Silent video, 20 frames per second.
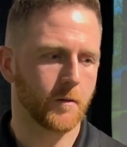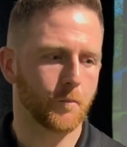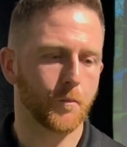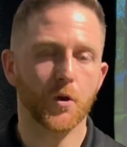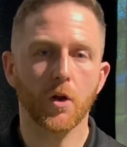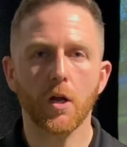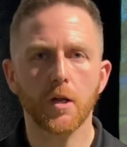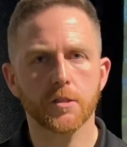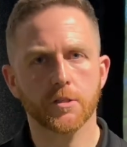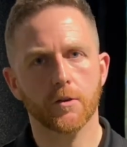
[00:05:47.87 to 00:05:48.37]

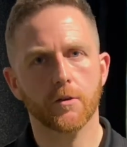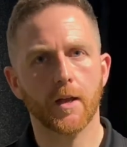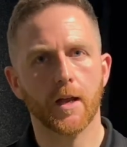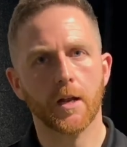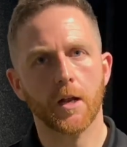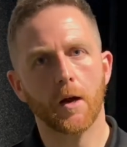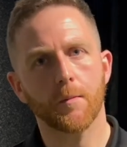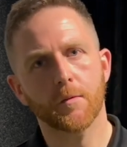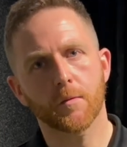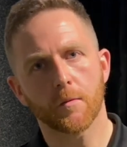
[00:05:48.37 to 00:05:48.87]
but also
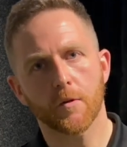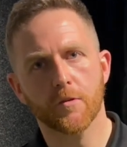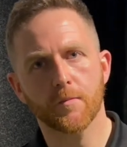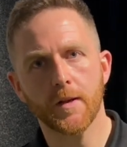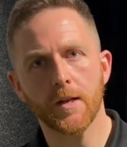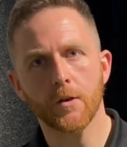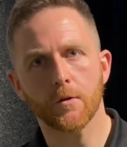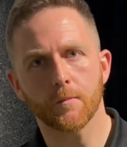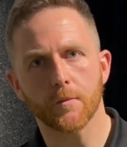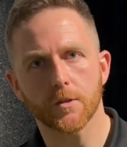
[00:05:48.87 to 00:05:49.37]
getting optimal
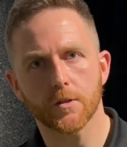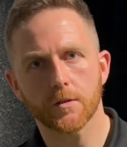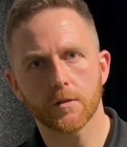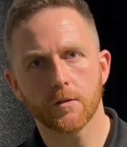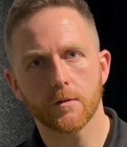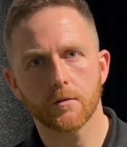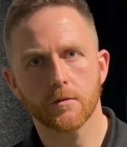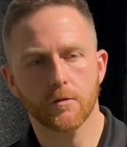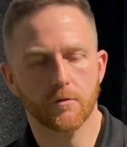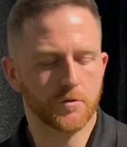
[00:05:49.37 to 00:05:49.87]
spin numbers.
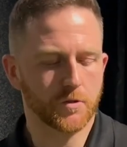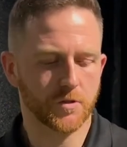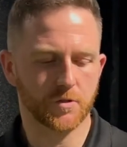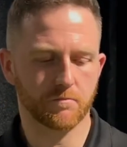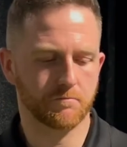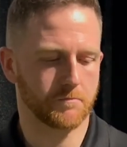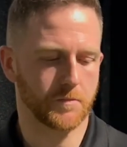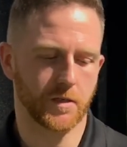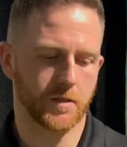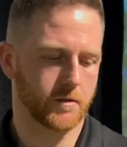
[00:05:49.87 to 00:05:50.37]
So
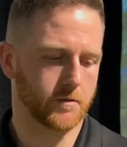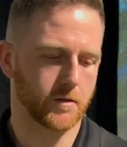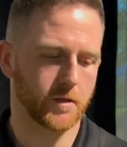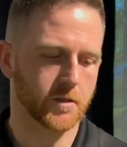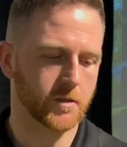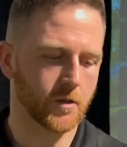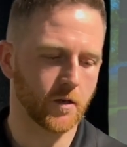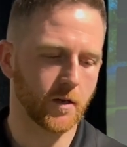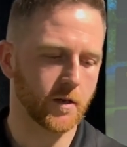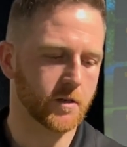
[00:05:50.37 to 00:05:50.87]

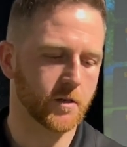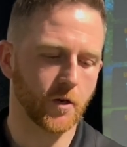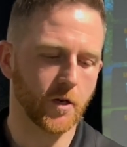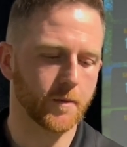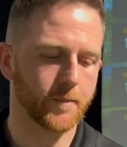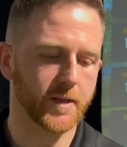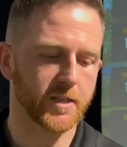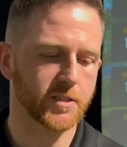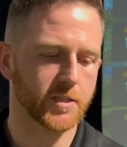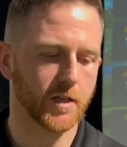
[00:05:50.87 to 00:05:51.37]
it kind
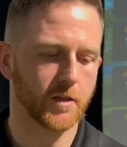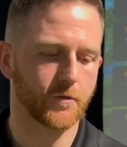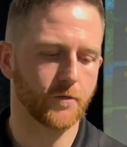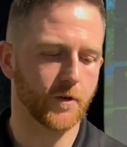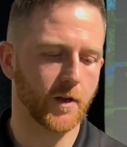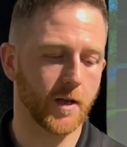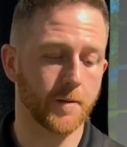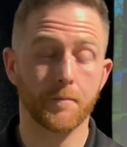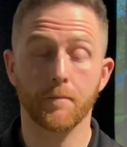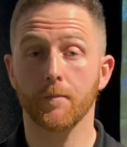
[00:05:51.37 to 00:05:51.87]
of makes sense for
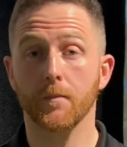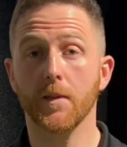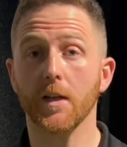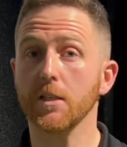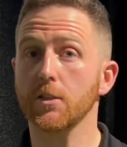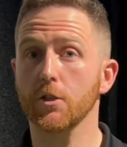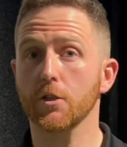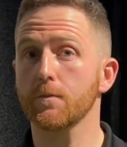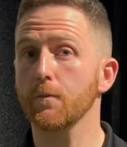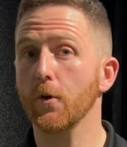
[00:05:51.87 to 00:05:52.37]
them.
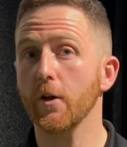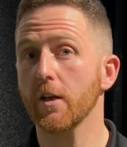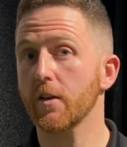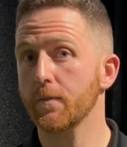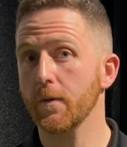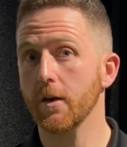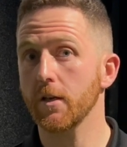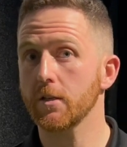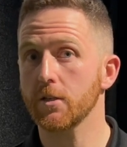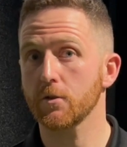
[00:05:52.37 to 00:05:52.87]
That's just my
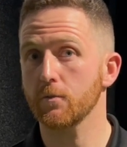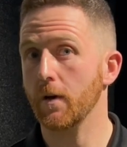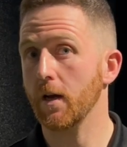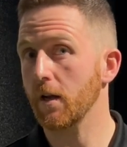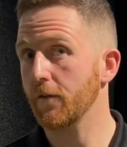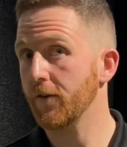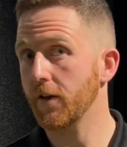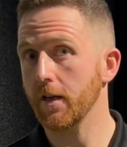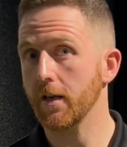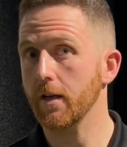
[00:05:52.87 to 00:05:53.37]
experience as
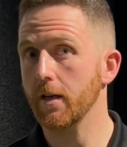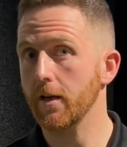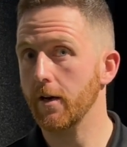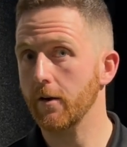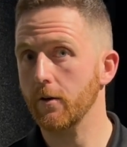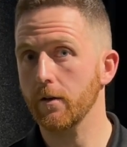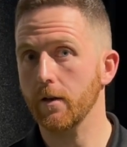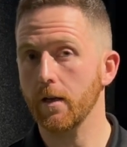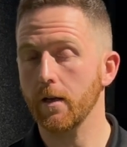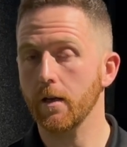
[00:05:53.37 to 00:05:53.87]
well of hitting it
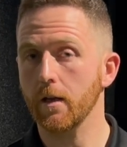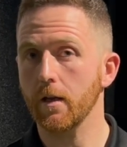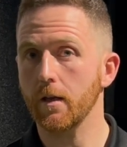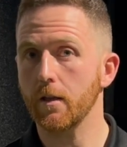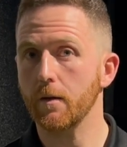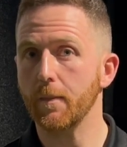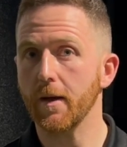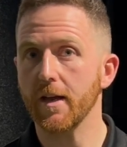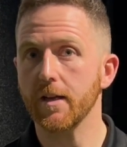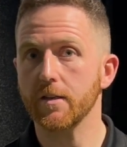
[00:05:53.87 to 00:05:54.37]
here in
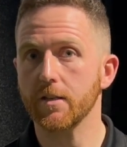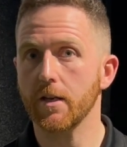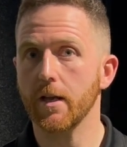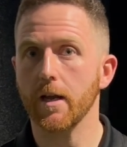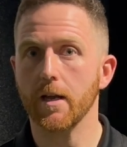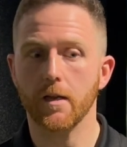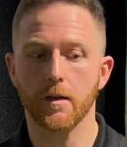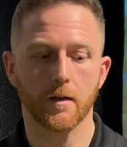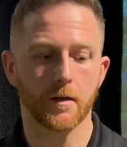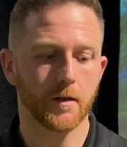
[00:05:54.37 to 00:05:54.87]
the Bay
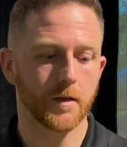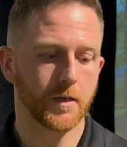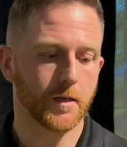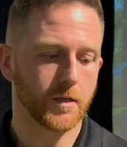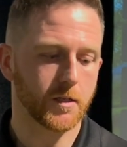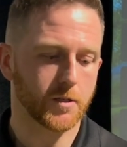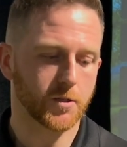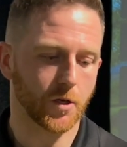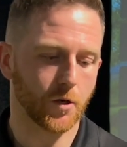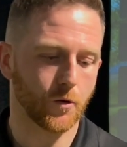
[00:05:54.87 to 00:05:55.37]
today.
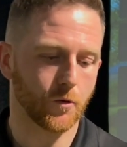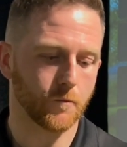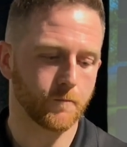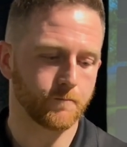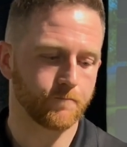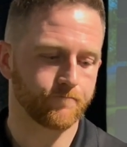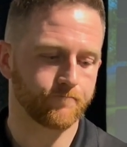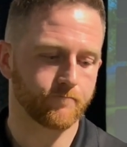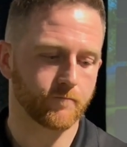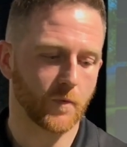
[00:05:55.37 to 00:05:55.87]
So
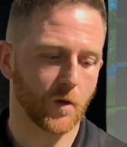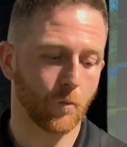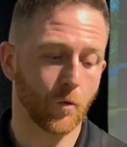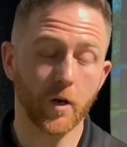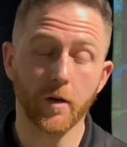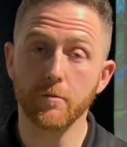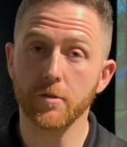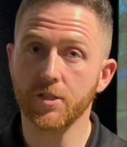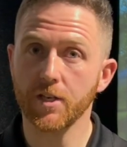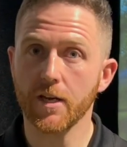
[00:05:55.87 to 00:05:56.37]
what
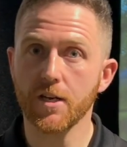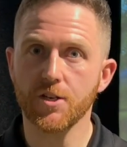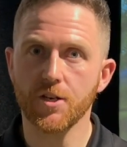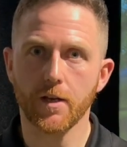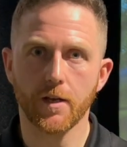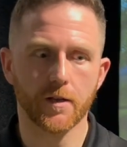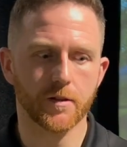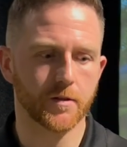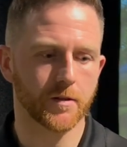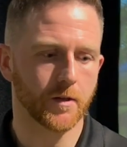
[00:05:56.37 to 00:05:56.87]
I would say to
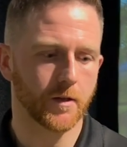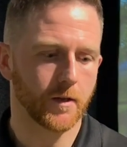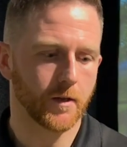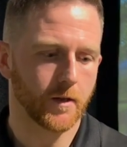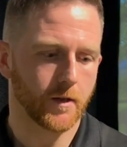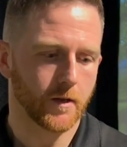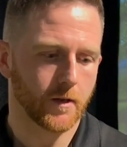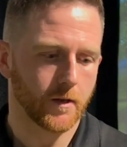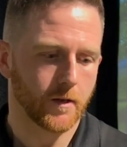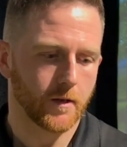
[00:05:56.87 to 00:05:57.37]
you is,
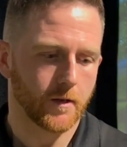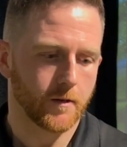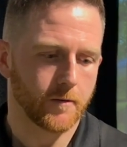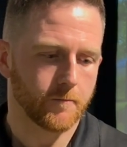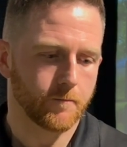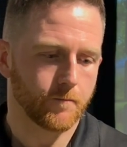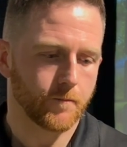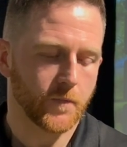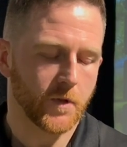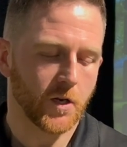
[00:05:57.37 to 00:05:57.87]

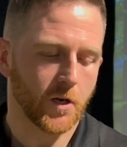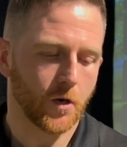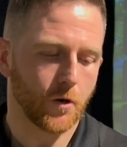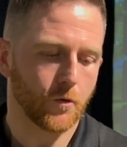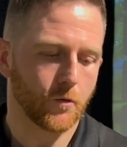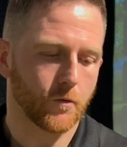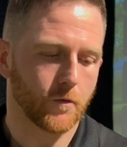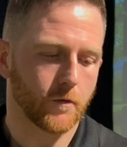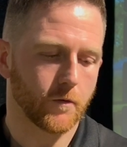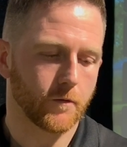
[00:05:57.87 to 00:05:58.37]
you
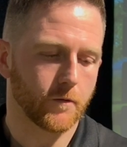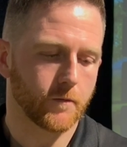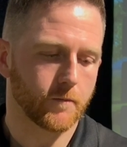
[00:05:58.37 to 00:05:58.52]
know,